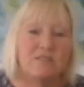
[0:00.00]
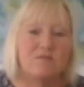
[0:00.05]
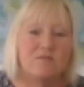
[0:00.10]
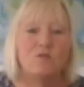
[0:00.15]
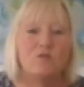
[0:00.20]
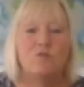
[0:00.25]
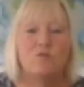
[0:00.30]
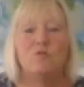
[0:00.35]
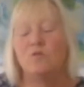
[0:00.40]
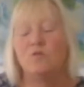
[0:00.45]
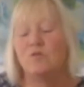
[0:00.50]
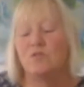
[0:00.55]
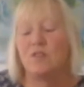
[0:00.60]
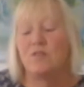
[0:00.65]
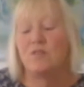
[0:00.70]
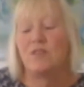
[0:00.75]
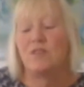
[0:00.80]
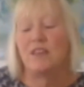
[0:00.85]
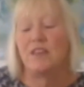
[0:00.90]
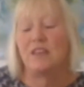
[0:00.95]
of course,
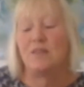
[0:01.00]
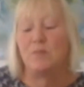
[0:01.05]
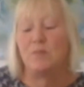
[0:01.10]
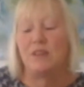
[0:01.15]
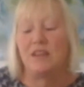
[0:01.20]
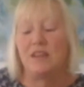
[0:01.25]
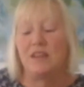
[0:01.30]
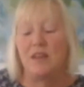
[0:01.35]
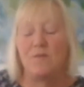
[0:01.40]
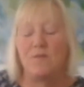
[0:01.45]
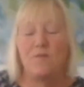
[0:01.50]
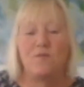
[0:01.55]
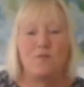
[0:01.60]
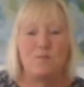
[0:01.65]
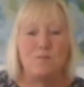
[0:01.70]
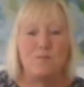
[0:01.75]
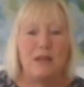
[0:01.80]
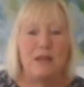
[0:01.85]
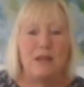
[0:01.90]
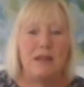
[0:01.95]
so they can become
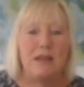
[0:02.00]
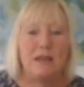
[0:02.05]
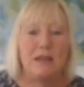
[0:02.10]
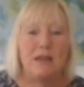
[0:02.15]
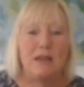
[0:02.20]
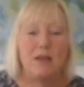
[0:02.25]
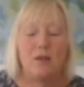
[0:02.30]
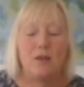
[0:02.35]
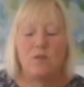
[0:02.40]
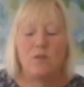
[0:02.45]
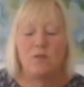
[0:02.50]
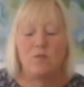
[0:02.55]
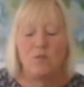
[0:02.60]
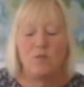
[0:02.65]
familiar with